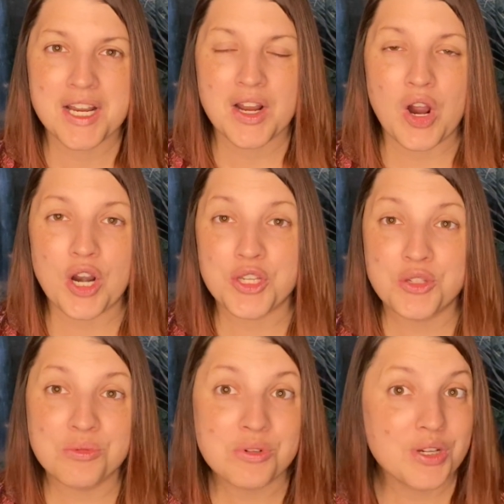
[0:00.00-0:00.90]
Are
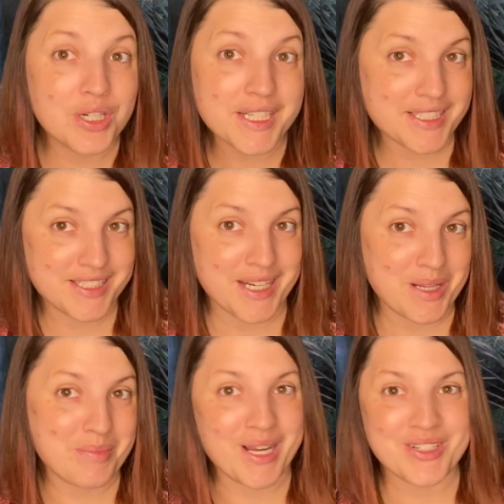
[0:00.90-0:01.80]
you good at
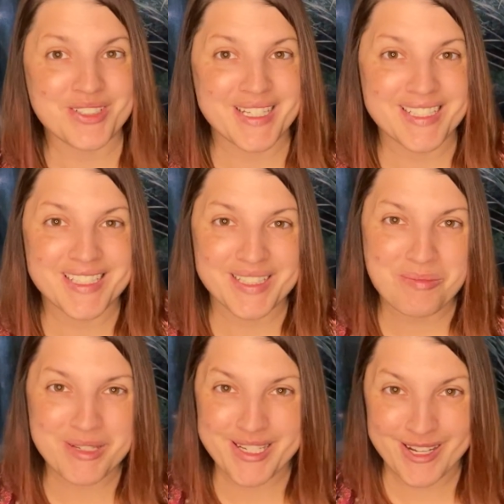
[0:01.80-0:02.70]
setting boundaries? Let
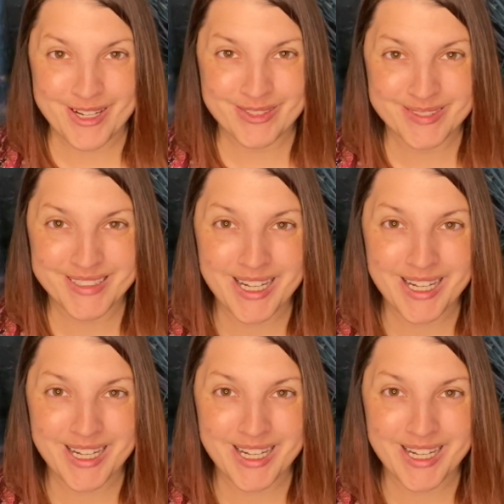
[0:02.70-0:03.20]
me know.